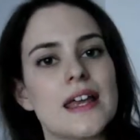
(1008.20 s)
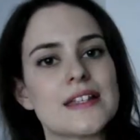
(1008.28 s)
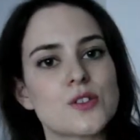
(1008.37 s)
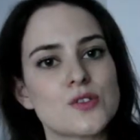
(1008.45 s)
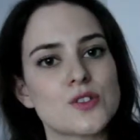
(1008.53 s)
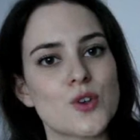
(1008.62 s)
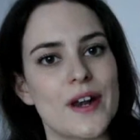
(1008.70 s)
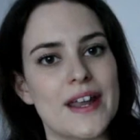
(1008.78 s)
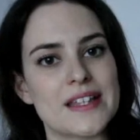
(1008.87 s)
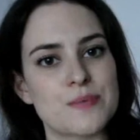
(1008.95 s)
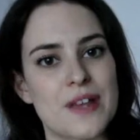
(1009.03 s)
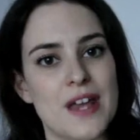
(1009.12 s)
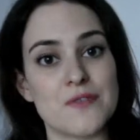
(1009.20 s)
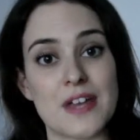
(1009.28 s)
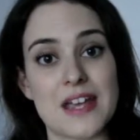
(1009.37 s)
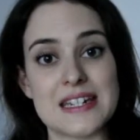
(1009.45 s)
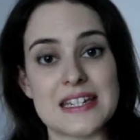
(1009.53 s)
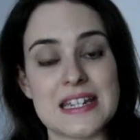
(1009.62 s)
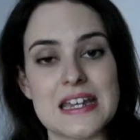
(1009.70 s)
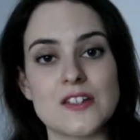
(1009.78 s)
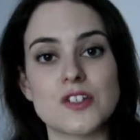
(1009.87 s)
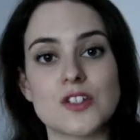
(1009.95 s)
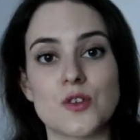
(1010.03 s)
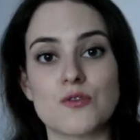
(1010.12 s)
It's also got an SPF
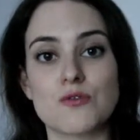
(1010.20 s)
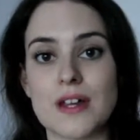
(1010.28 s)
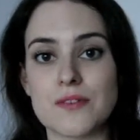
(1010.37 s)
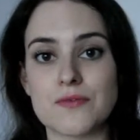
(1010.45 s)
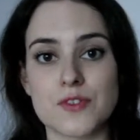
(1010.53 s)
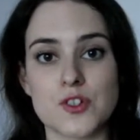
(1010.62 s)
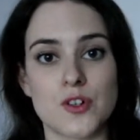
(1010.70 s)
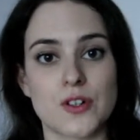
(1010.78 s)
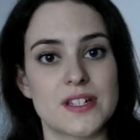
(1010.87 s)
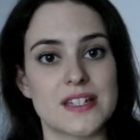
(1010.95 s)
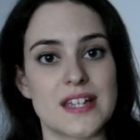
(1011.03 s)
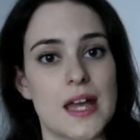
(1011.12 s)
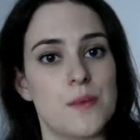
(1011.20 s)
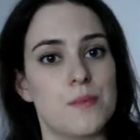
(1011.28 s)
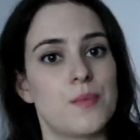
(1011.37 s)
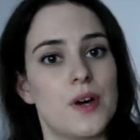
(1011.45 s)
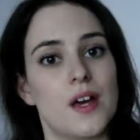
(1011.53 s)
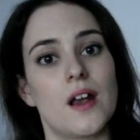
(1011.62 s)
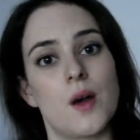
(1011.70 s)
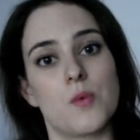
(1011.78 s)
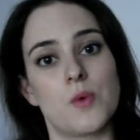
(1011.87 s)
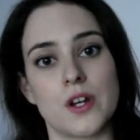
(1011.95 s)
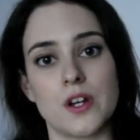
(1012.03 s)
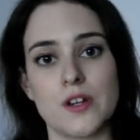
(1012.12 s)
18, so great for during the day, but I
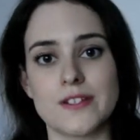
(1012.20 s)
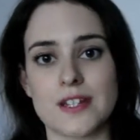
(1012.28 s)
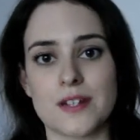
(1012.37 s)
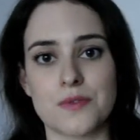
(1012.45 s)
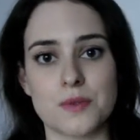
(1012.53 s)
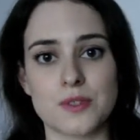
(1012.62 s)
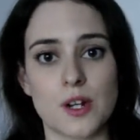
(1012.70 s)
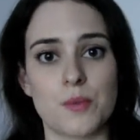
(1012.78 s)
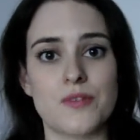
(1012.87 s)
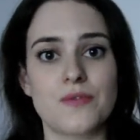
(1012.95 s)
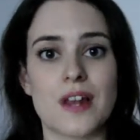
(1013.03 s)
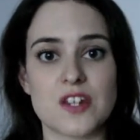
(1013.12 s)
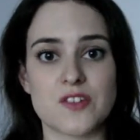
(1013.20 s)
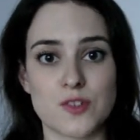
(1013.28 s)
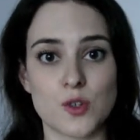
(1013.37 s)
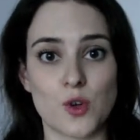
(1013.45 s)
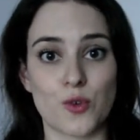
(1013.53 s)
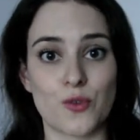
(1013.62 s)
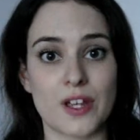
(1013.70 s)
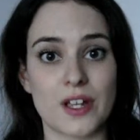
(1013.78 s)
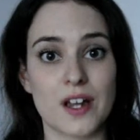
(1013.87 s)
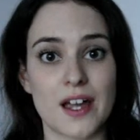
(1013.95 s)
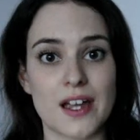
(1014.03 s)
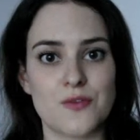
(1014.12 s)
wouldn't use it if there was going to be flash photography
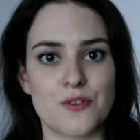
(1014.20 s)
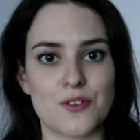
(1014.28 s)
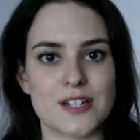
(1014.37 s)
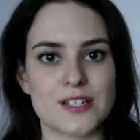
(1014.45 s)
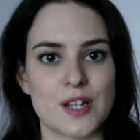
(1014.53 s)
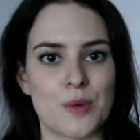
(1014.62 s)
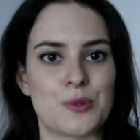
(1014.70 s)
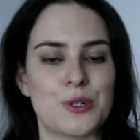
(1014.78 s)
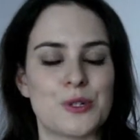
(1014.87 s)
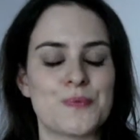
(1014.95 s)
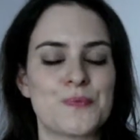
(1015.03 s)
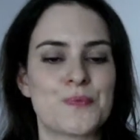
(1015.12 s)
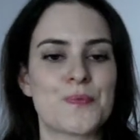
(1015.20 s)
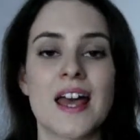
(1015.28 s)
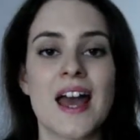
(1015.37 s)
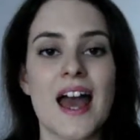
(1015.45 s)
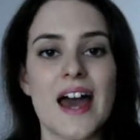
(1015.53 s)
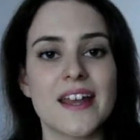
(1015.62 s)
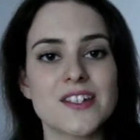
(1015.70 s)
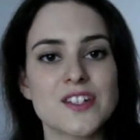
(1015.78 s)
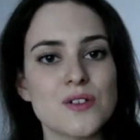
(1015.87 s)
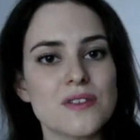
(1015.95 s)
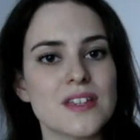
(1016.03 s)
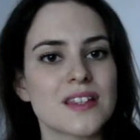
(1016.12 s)
at night, for example. And I
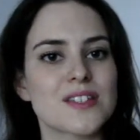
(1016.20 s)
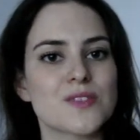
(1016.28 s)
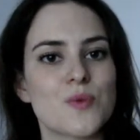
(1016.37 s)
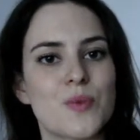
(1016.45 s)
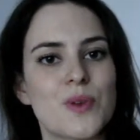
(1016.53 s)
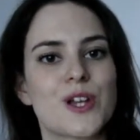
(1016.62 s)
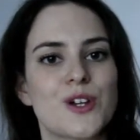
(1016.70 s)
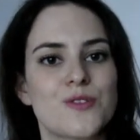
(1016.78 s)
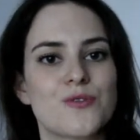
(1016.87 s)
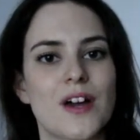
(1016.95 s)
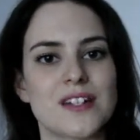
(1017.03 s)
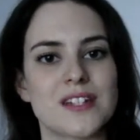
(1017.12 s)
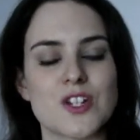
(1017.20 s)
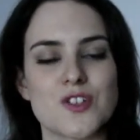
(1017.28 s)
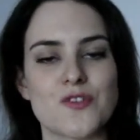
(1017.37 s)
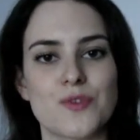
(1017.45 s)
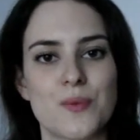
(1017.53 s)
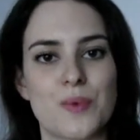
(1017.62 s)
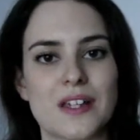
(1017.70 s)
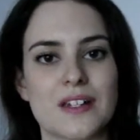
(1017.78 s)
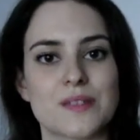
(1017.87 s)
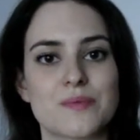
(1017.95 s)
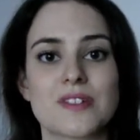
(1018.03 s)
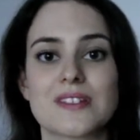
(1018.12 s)
do think this would be a good foundation for
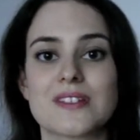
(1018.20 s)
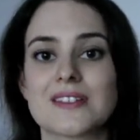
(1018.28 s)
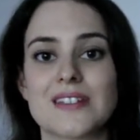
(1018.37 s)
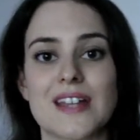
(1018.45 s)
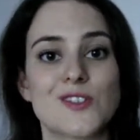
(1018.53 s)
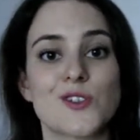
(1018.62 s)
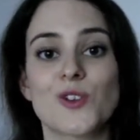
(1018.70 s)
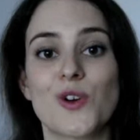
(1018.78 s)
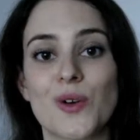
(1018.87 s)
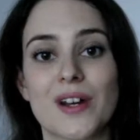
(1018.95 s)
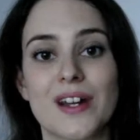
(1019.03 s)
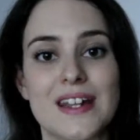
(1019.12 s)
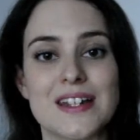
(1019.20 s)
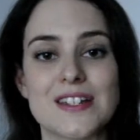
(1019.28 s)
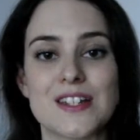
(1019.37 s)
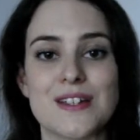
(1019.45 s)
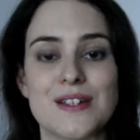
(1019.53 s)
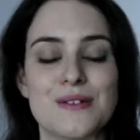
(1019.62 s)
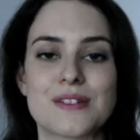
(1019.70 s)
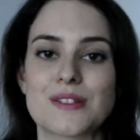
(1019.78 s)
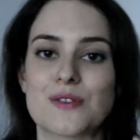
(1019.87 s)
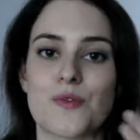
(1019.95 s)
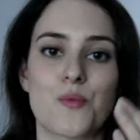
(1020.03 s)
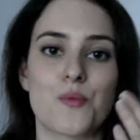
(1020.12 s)
beginners, because as I said, you're not going to need to use
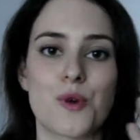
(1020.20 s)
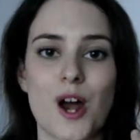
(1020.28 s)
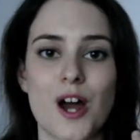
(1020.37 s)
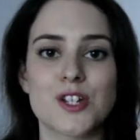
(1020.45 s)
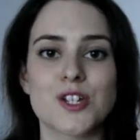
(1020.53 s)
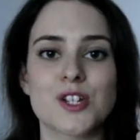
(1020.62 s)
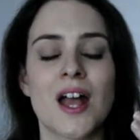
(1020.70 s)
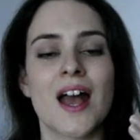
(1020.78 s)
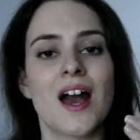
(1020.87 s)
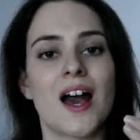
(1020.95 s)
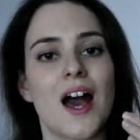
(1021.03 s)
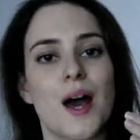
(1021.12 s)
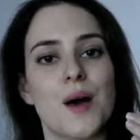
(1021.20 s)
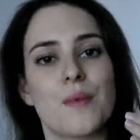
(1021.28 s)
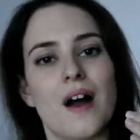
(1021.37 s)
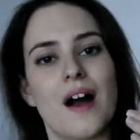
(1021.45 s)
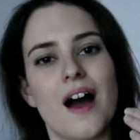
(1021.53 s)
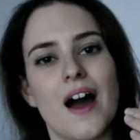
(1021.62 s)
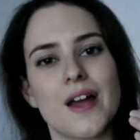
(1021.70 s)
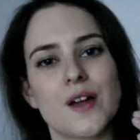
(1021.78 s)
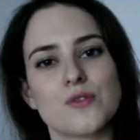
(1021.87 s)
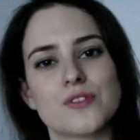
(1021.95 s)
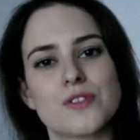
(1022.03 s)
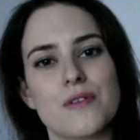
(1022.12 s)
sort of a brush. I
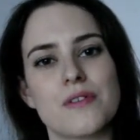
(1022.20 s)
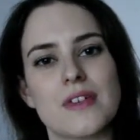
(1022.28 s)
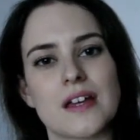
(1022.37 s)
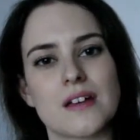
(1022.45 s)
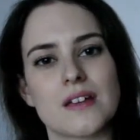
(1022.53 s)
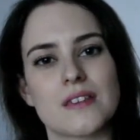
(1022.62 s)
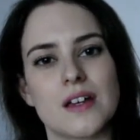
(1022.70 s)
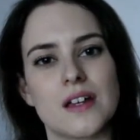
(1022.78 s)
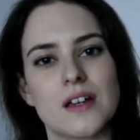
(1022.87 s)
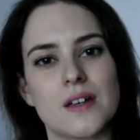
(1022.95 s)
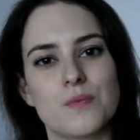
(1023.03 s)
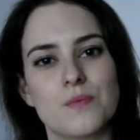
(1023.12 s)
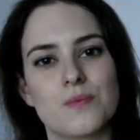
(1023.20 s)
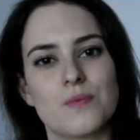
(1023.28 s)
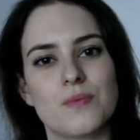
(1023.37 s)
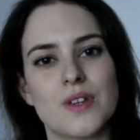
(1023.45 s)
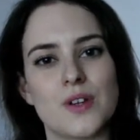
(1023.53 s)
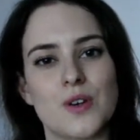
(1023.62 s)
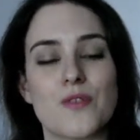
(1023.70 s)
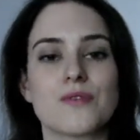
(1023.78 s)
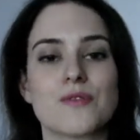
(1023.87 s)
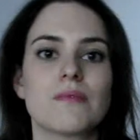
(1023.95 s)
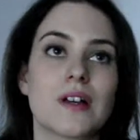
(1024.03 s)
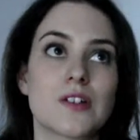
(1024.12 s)
also think that, you know,
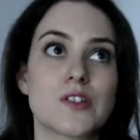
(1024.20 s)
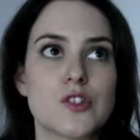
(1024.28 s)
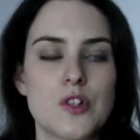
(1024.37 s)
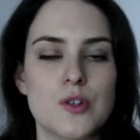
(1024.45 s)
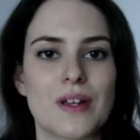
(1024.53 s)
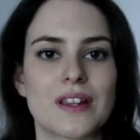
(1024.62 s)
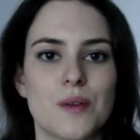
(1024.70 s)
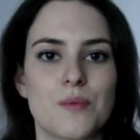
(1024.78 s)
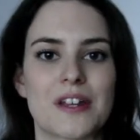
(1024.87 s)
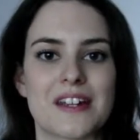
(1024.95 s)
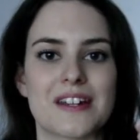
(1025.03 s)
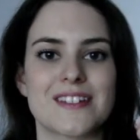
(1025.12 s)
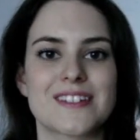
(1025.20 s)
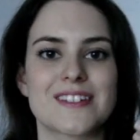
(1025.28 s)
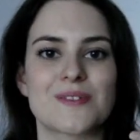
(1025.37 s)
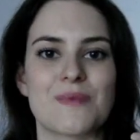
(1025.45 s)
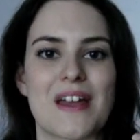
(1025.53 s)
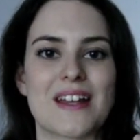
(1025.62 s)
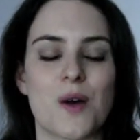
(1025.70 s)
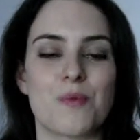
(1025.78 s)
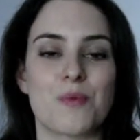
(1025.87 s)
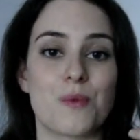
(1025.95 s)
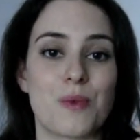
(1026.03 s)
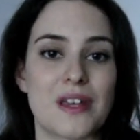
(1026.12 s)
assuming that beginners to
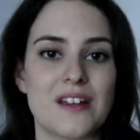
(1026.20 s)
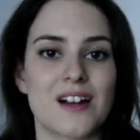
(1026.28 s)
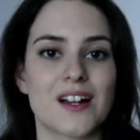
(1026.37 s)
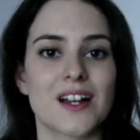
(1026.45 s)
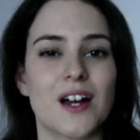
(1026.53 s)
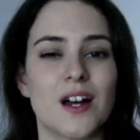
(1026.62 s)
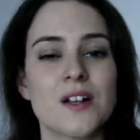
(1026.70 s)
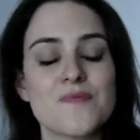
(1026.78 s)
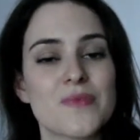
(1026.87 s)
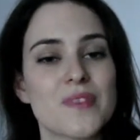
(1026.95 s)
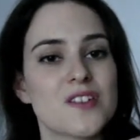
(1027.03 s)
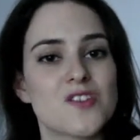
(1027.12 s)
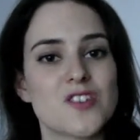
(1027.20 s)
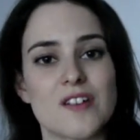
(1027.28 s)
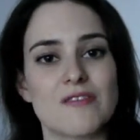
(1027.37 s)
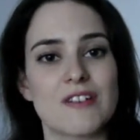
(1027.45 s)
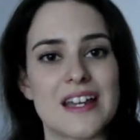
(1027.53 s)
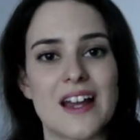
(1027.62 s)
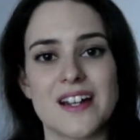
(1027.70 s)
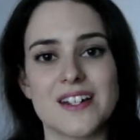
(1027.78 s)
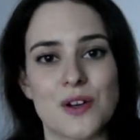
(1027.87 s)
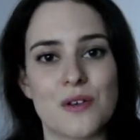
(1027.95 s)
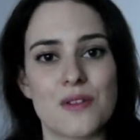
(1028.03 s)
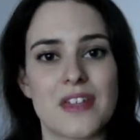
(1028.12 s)
makeup are a bit younger, generally, I
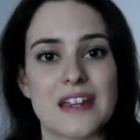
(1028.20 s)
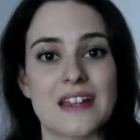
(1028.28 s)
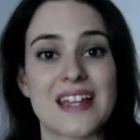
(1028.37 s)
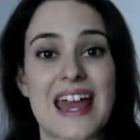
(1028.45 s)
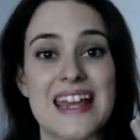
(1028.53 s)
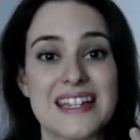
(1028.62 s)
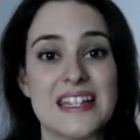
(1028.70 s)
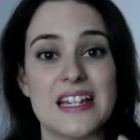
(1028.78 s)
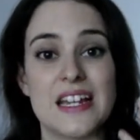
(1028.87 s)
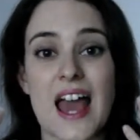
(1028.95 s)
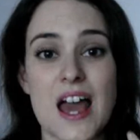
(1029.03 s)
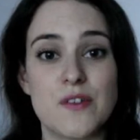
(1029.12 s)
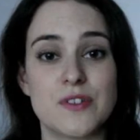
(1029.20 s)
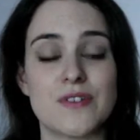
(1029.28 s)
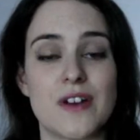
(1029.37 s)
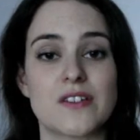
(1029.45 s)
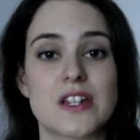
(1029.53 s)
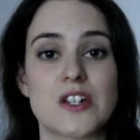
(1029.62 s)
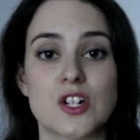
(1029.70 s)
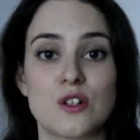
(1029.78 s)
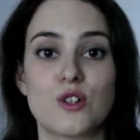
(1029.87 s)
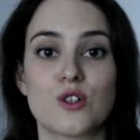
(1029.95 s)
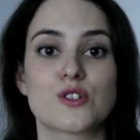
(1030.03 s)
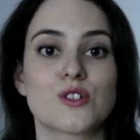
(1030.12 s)
don't think a cakey, heavy
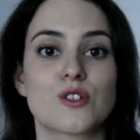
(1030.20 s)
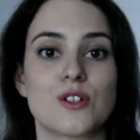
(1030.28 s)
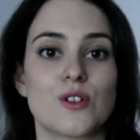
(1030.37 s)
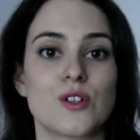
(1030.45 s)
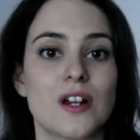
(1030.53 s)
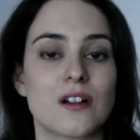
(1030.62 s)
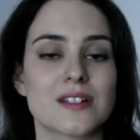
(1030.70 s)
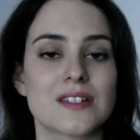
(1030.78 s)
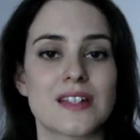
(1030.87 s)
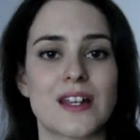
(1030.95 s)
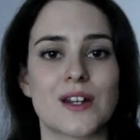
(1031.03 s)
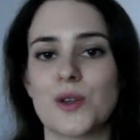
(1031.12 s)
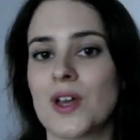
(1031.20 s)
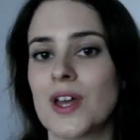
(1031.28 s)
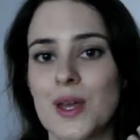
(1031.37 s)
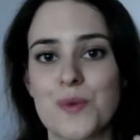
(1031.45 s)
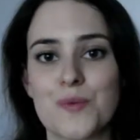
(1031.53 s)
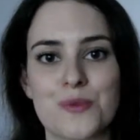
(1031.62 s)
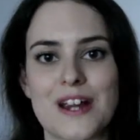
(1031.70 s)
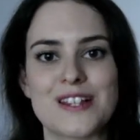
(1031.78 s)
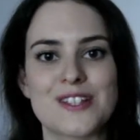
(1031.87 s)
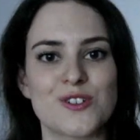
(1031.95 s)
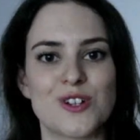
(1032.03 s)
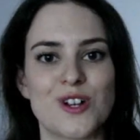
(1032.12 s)
foundation looks good on younger skin.
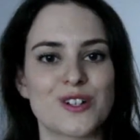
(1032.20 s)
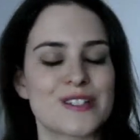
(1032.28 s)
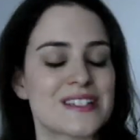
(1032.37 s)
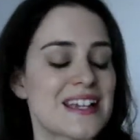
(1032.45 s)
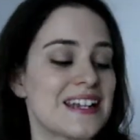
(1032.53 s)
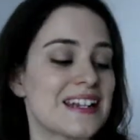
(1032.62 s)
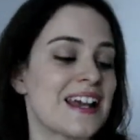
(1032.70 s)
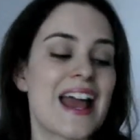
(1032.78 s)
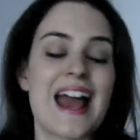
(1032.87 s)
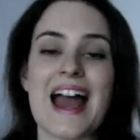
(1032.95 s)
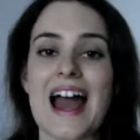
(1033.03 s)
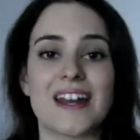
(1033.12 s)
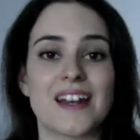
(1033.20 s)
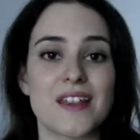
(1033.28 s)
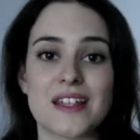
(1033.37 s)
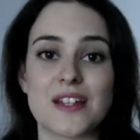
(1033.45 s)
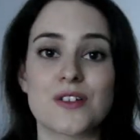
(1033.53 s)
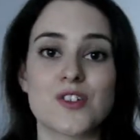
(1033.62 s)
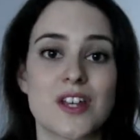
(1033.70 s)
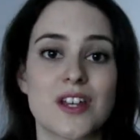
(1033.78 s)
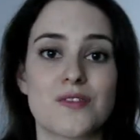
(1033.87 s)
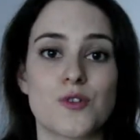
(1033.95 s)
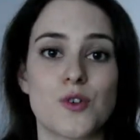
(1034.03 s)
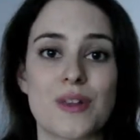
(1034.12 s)
Embrace your younger skin, and I think a
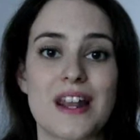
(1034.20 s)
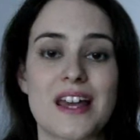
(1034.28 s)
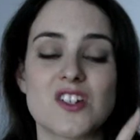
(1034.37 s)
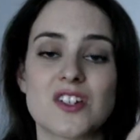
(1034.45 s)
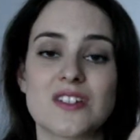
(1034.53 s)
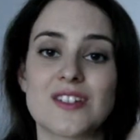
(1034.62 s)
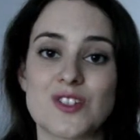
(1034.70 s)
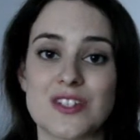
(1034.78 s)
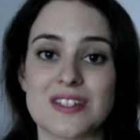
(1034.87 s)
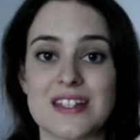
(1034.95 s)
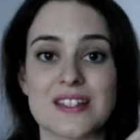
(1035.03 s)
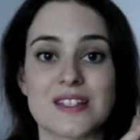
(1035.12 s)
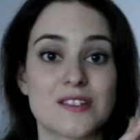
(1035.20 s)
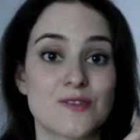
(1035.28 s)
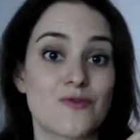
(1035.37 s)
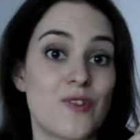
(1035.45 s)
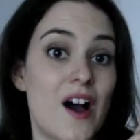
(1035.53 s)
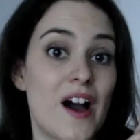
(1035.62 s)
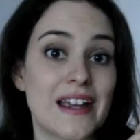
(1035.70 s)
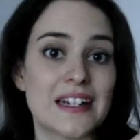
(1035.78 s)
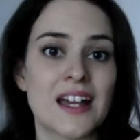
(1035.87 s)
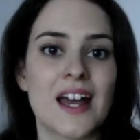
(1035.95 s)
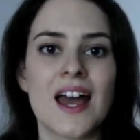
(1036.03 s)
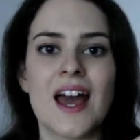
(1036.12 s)
sheer formulation such as this is fine.